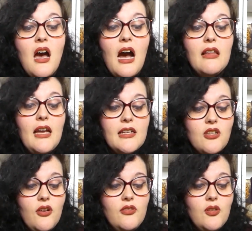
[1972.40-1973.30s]
I like
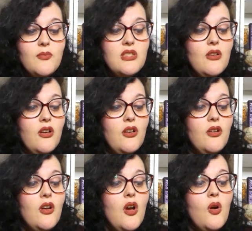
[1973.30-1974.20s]
to own them.
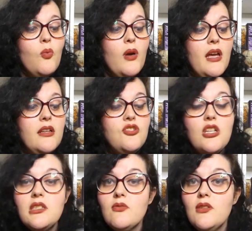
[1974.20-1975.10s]
So when
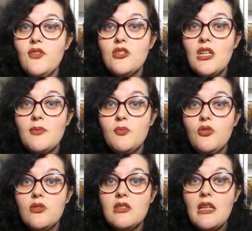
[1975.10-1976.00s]
Jess from the First Chapter
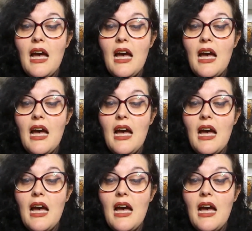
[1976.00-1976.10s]
Books